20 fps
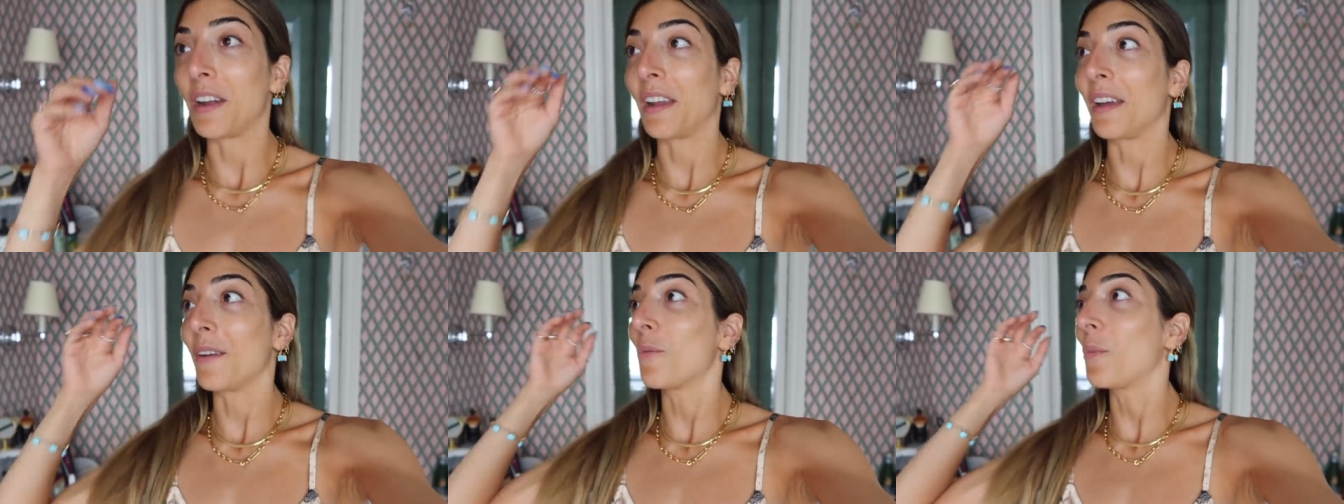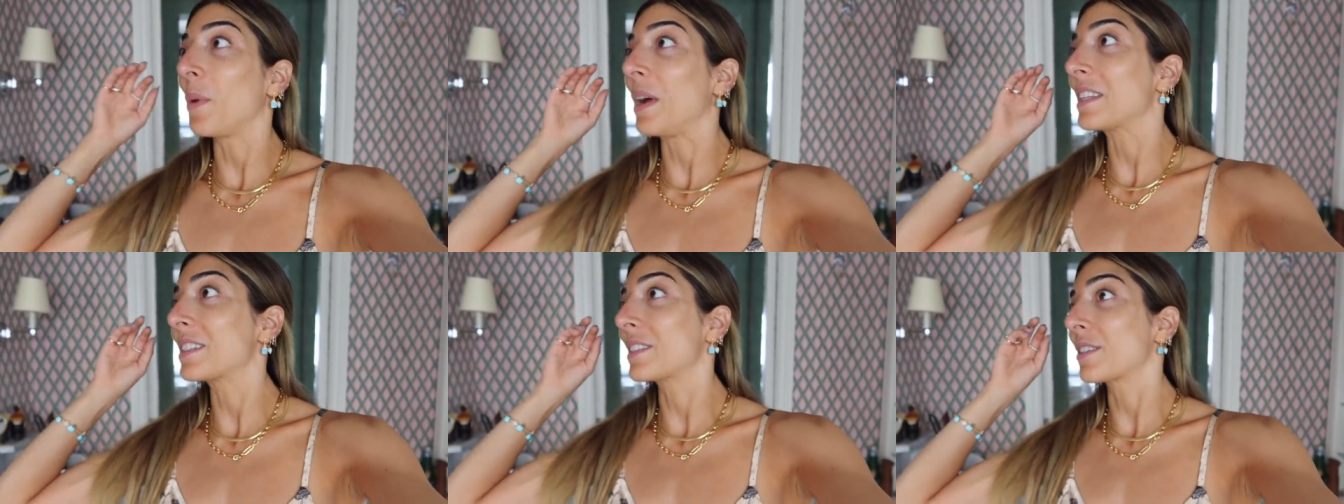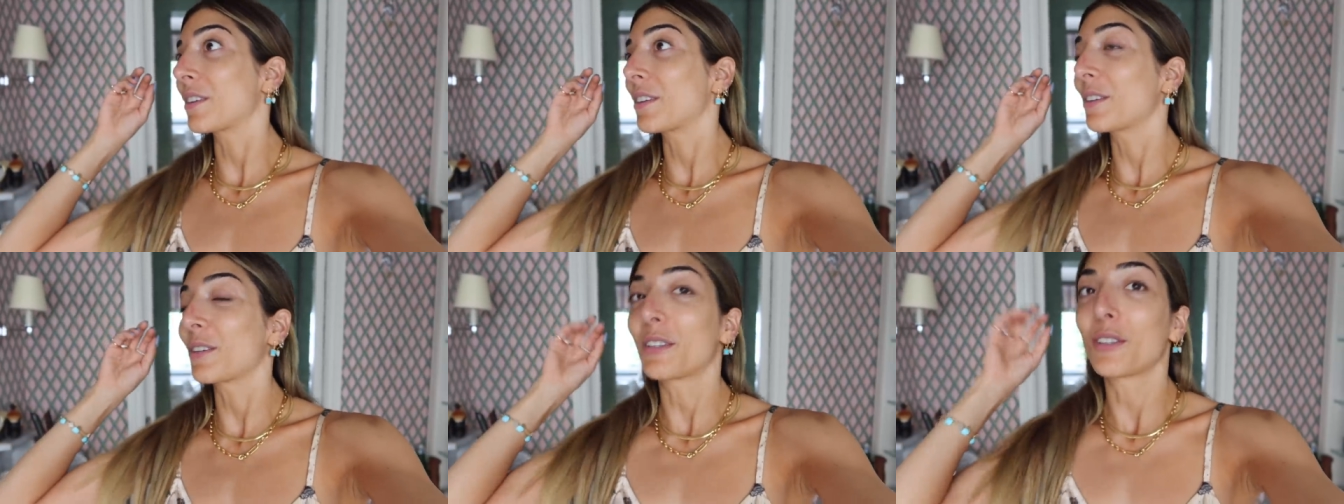and I went
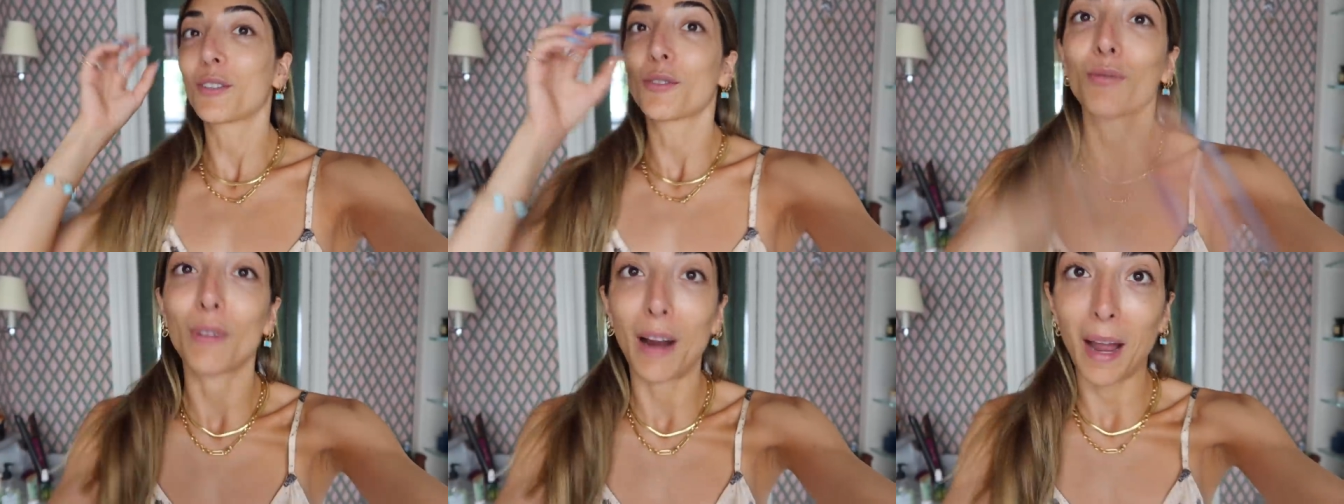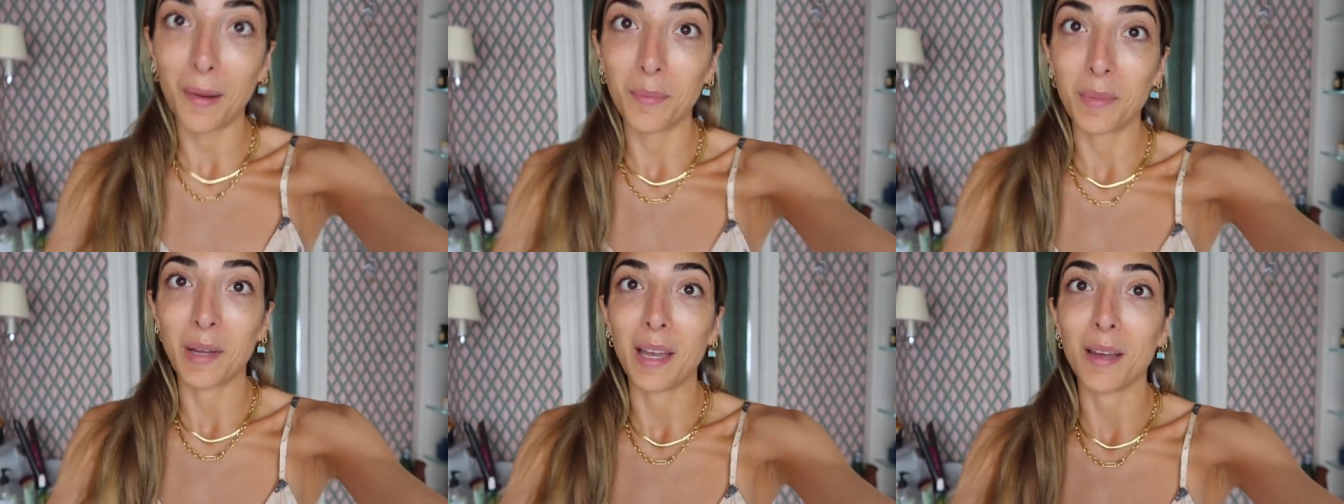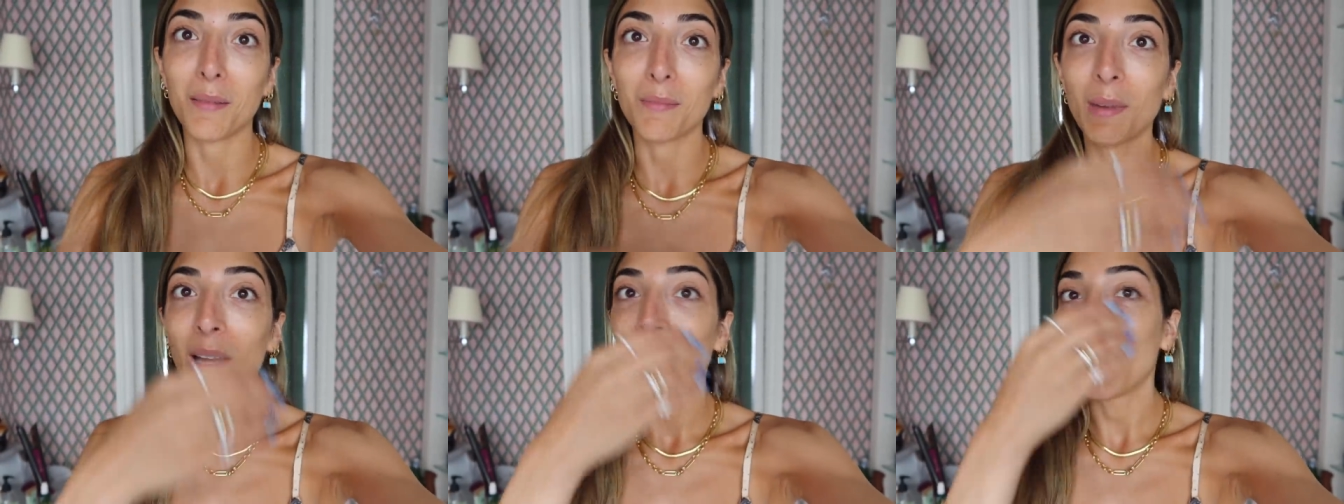to grab
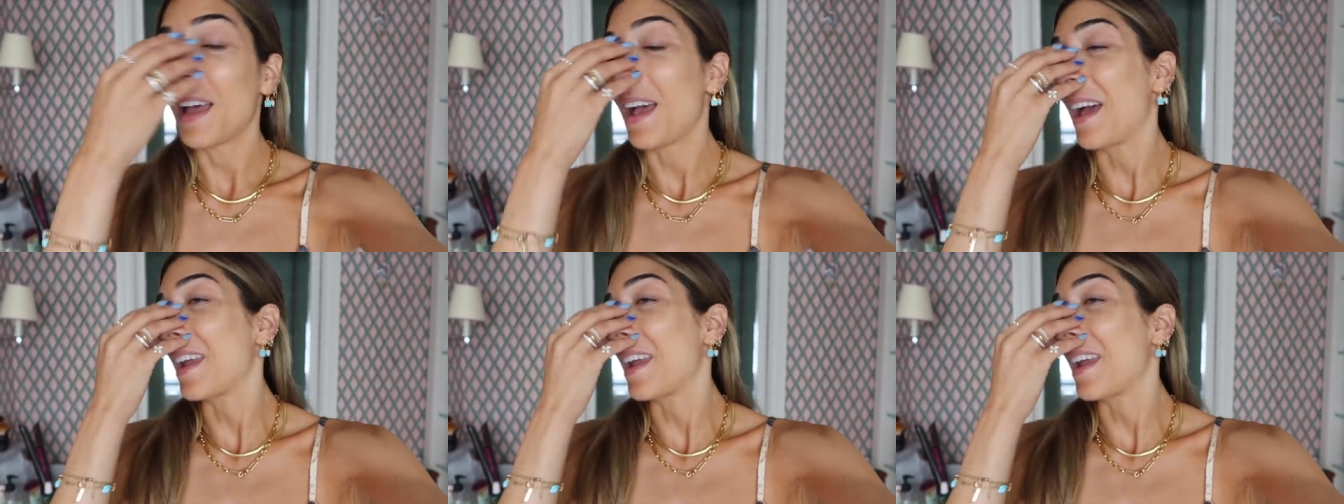him